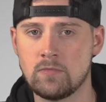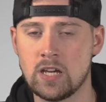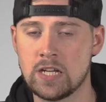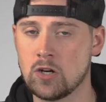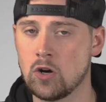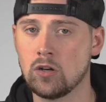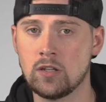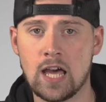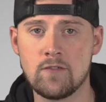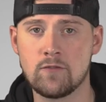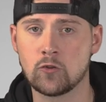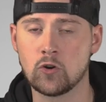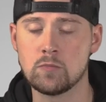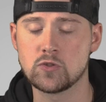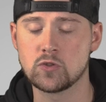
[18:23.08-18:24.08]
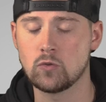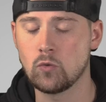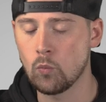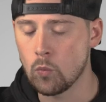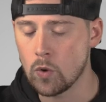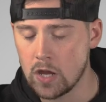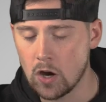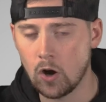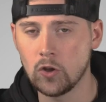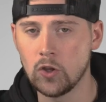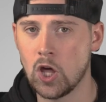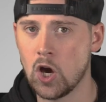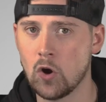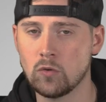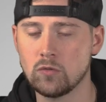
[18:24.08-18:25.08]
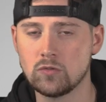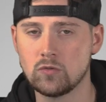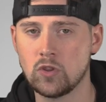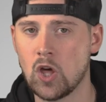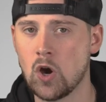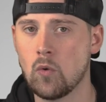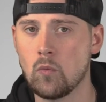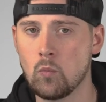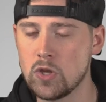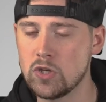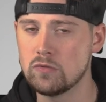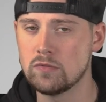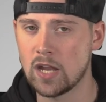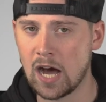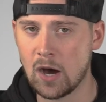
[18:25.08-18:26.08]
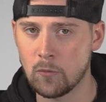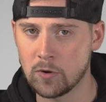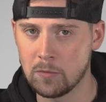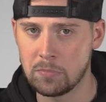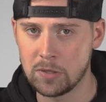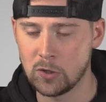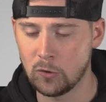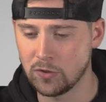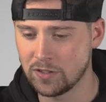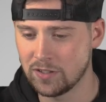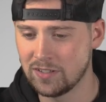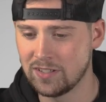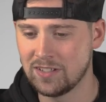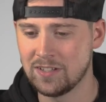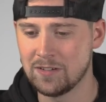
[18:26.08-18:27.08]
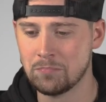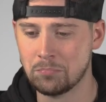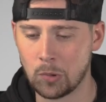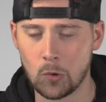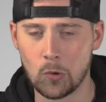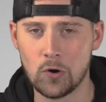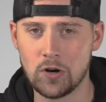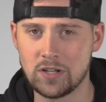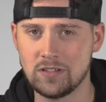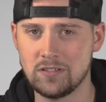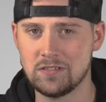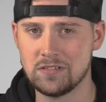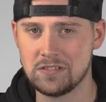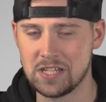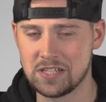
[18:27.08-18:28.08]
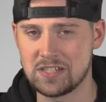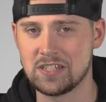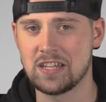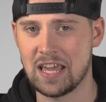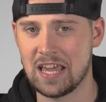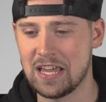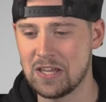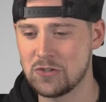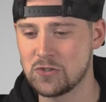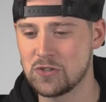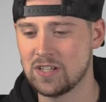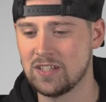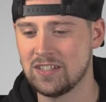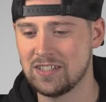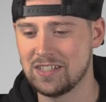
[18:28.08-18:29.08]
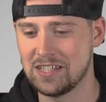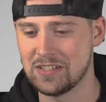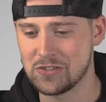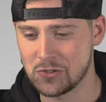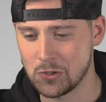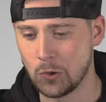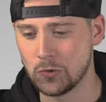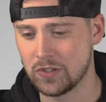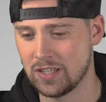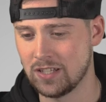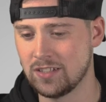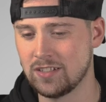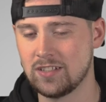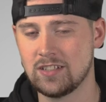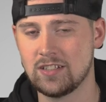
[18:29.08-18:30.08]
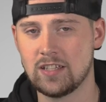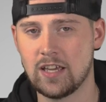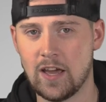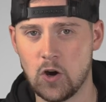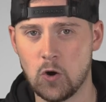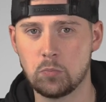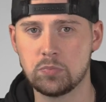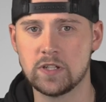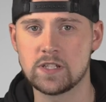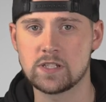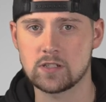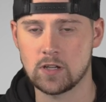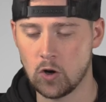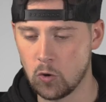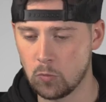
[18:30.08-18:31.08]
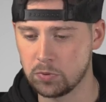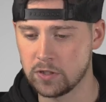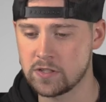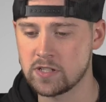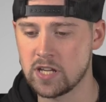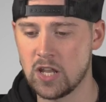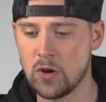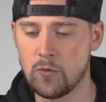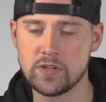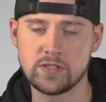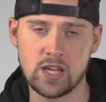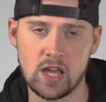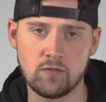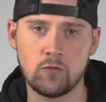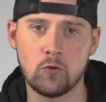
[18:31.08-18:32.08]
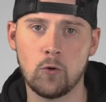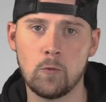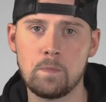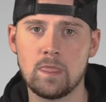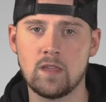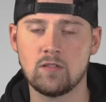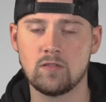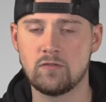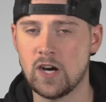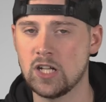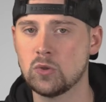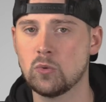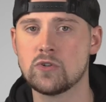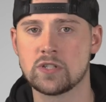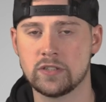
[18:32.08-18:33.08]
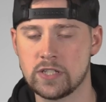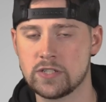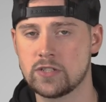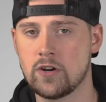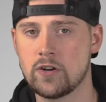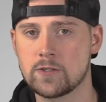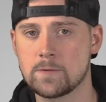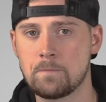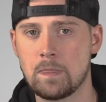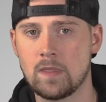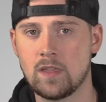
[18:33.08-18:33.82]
And in our life groups, we all know that we do not want to build bored, disengaged, insulted, helpless, hopeless, and resentful followers or listeners.